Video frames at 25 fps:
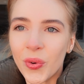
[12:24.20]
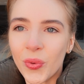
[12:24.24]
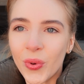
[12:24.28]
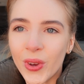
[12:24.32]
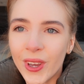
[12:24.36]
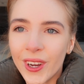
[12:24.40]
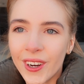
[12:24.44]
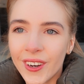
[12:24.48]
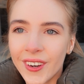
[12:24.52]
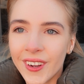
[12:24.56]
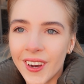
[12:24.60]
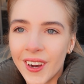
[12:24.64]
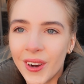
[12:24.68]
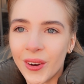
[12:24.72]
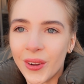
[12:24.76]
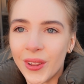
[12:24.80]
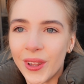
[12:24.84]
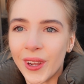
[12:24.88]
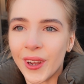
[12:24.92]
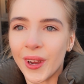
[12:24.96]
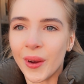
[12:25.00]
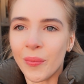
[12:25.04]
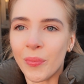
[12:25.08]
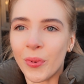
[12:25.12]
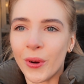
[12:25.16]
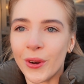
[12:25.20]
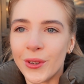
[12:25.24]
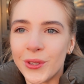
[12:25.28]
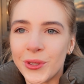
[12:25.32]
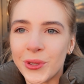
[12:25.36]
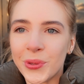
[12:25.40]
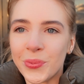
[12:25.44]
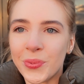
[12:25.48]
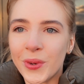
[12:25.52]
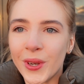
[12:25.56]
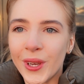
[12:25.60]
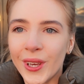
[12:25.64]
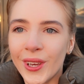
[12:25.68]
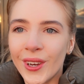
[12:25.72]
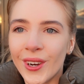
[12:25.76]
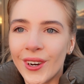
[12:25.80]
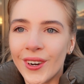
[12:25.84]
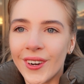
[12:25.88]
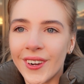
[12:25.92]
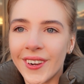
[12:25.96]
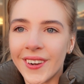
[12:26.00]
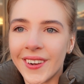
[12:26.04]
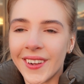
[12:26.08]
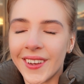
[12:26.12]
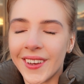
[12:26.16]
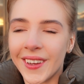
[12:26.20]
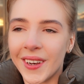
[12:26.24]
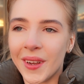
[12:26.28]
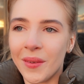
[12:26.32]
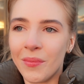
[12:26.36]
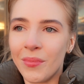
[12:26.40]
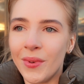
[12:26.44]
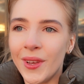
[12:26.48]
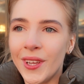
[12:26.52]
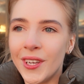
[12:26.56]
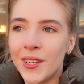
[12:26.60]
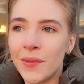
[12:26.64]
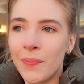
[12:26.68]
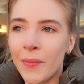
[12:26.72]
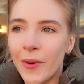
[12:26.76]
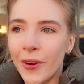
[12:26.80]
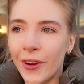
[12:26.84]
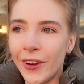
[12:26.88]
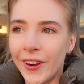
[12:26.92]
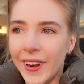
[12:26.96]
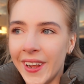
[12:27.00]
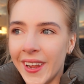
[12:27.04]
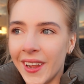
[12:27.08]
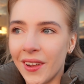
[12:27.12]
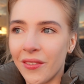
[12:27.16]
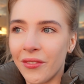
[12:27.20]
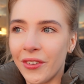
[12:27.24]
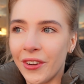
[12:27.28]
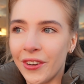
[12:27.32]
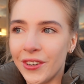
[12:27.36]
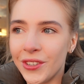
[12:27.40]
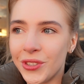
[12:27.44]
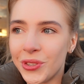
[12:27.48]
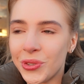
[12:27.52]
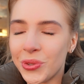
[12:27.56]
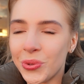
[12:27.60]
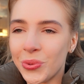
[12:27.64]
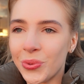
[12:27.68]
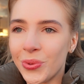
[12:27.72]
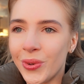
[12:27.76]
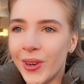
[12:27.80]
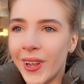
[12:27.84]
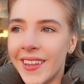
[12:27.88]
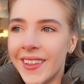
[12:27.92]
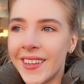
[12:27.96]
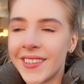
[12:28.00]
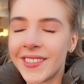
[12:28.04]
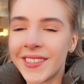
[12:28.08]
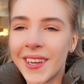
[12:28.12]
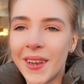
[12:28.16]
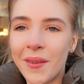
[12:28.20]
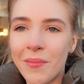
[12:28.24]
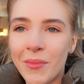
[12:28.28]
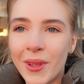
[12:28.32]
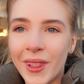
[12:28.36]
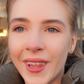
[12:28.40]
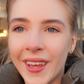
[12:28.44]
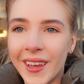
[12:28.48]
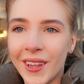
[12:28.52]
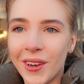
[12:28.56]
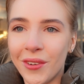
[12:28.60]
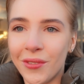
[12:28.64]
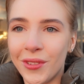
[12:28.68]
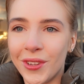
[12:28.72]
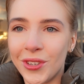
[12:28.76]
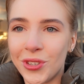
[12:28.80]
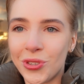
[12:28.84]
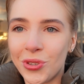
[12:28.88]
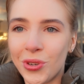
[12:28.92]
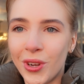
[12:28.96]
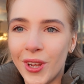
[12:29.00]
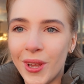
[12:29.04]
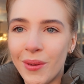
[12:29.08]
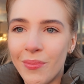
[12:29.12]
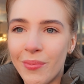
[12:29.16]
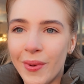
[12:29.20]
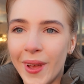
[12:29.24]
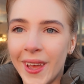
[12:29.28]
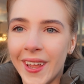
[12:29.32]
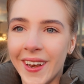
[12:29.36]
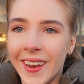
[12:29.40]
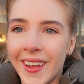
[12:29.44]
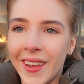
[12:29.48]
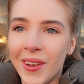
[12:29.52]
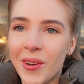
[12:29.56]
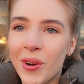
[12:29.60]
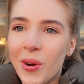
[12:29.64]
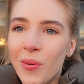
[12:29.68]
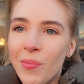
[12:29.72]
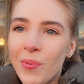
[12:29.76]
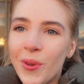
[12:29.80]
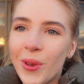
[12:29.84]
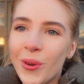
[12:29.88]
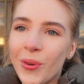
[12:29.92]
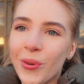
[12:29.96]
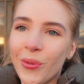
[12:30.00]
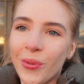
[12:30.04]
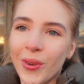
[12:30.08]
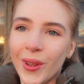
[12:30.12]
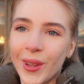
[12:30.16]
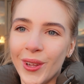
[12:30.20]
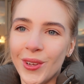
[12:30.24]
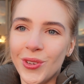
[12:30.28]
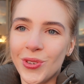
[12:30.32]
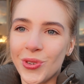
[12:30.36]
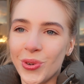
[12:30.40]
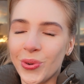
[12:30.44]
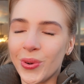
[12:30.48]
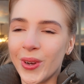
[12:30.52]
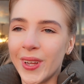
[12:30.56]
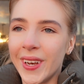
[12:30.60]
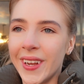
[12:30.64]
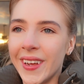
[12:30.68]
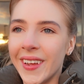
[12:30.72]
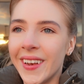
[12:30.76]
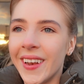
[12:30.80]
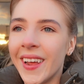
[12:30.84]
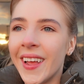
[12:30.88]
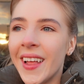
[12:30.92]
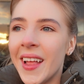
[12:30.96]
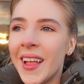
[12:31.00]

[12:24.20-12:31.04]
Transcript: We are now at the airport. We are gonna be departing very soon, and that's gonna be the end of the trip, and I hope you really enjoyed it.